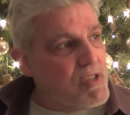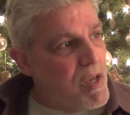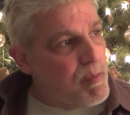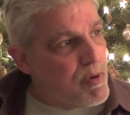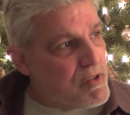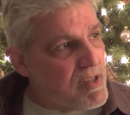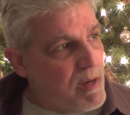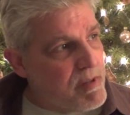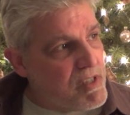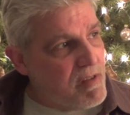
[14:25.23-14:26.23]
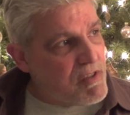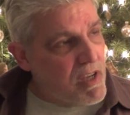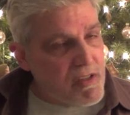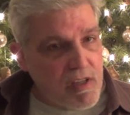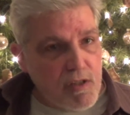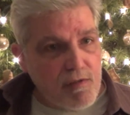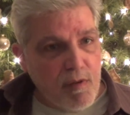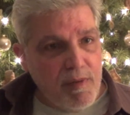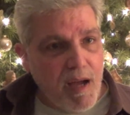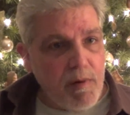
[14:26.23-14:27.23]
the same person I receive sustenance
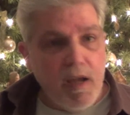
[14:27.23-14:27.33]
from now.